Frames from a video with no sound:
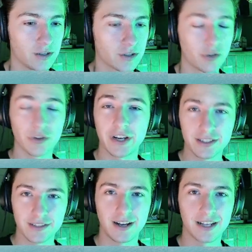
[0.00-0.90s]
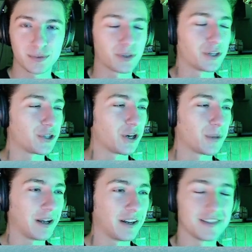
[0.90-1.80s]
So the next class we're going to talk
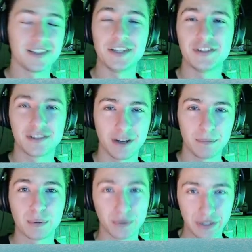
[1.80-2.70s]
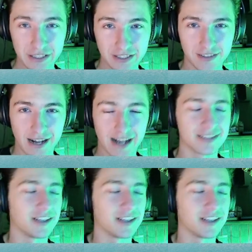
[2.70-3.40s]
about is the Submarine class,